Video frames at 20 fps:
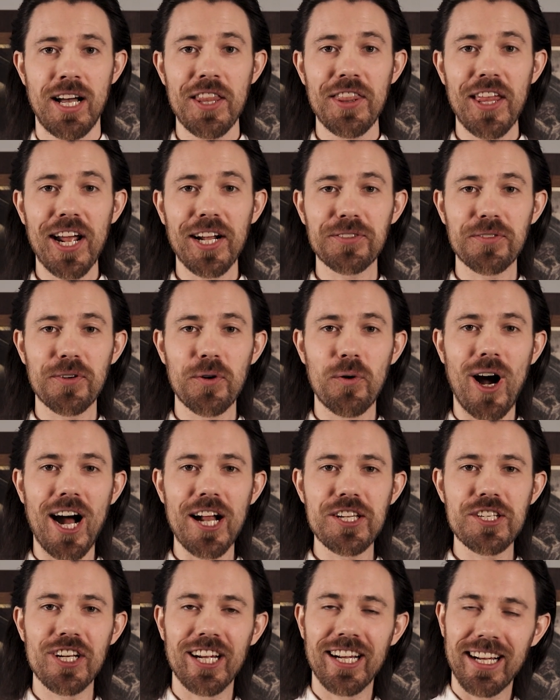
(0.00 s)
Thanks for
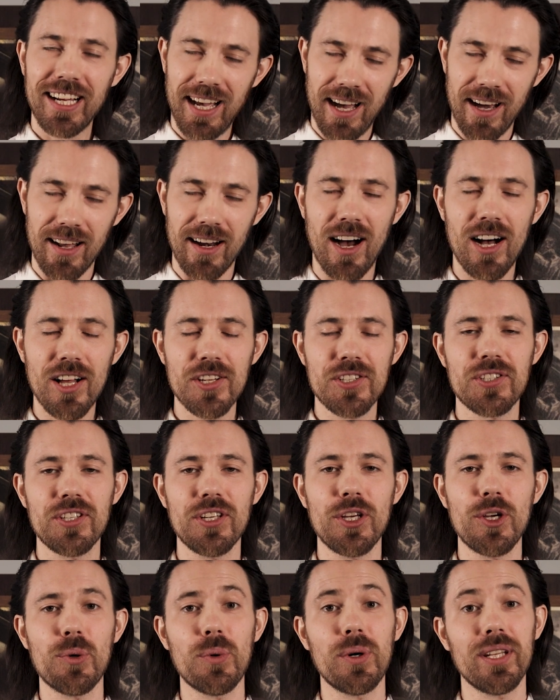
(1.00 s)
watching, and I'll
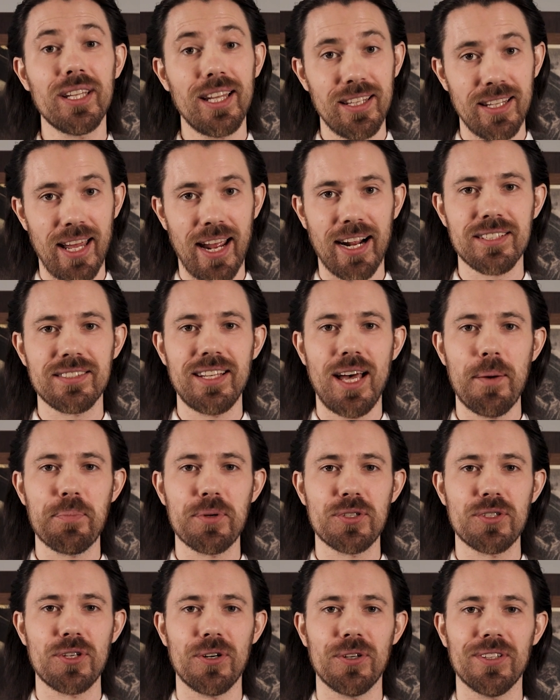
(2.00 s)
see you in the next
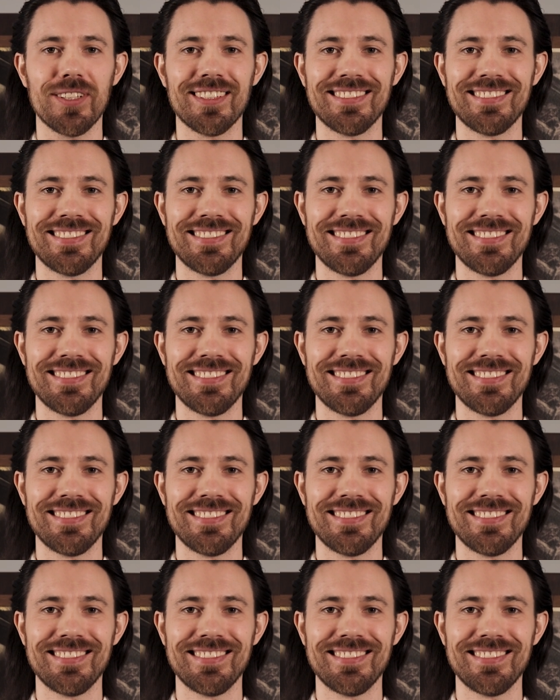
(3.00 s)
episode.